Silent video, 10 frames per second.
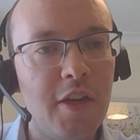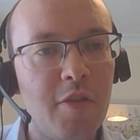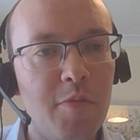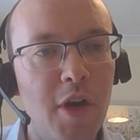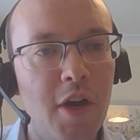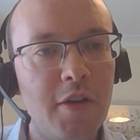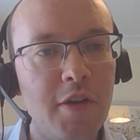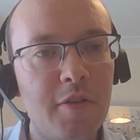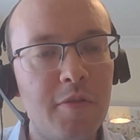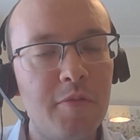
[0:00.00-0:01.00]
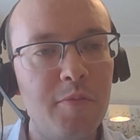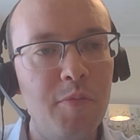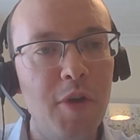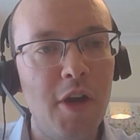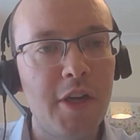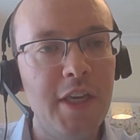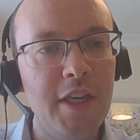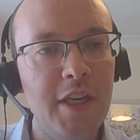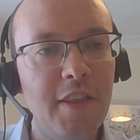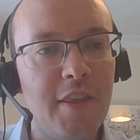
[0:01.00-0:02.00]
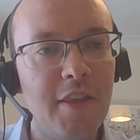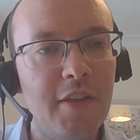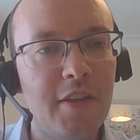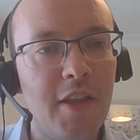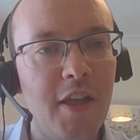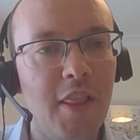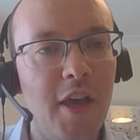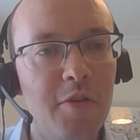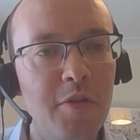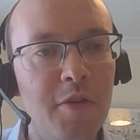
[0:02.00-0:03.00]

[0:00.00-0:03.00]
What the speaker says: because we are keen to allow